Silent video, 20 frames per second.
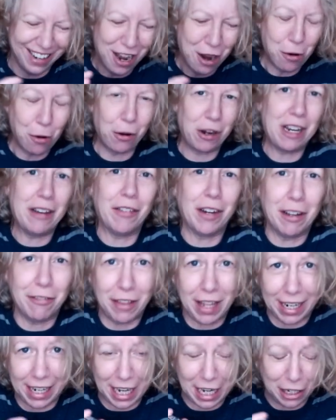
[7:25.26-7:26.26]
or even of
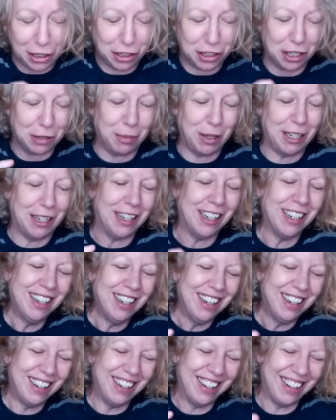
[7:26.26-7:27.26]
that age to be.
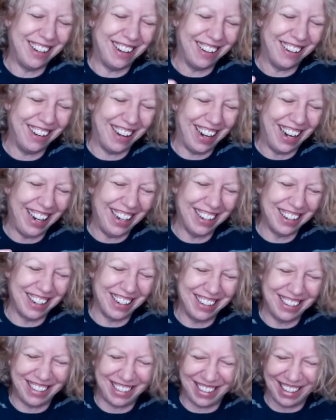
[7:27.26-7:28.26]
All right,
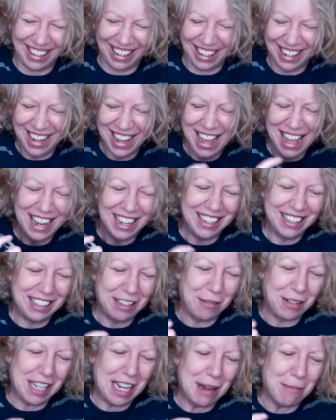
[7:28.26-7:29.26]
let's see
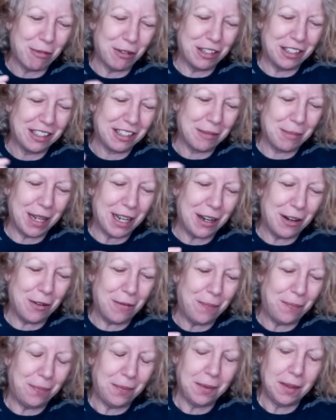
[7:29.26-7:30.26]
what the Empress is
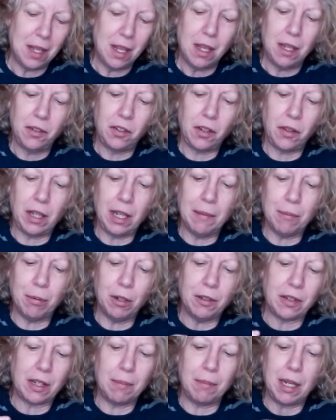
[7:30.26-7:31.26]
about. So the
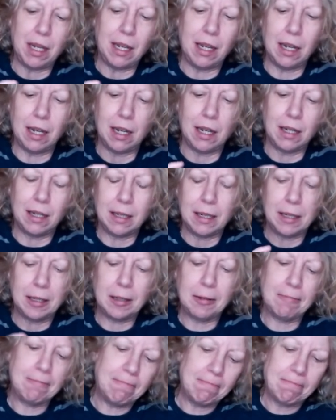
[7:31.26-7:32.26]
Empress can be
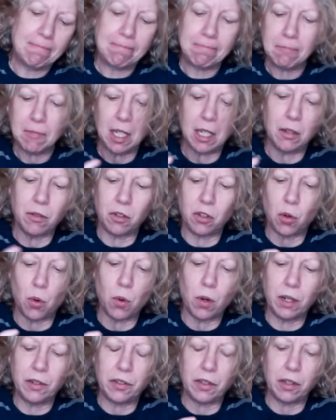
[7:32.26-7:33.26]

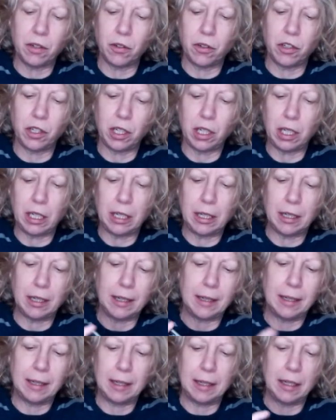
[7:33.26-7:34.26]
Taurus energy.
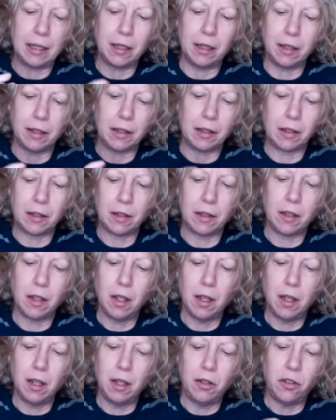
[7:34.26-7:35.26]

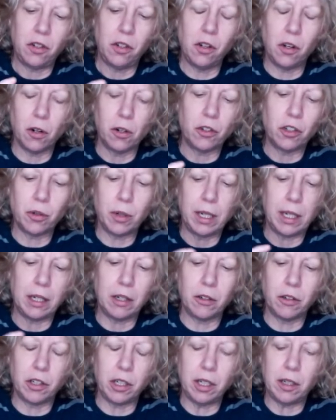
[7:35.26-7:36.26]
It's nurturing
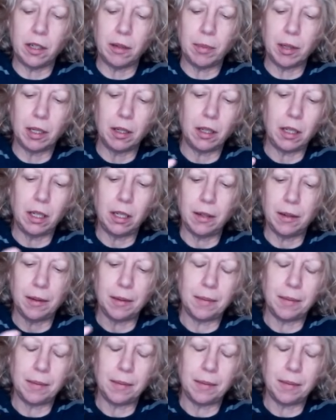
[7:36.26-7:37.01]
energy typically.